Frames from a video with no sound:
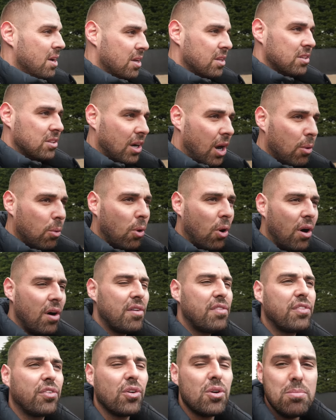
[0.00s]
do you know what?
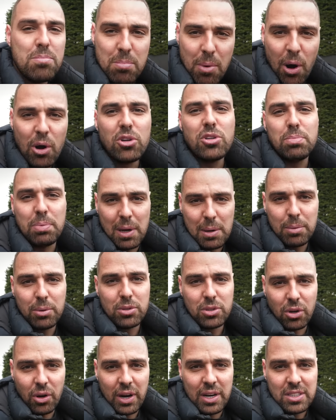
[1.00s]
Through most
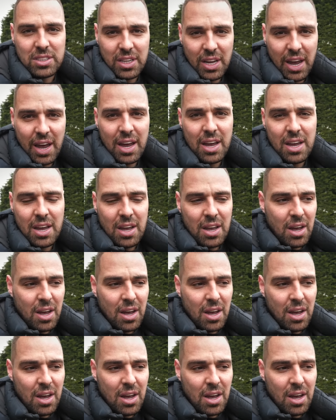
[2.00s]
people's eyes, yeah,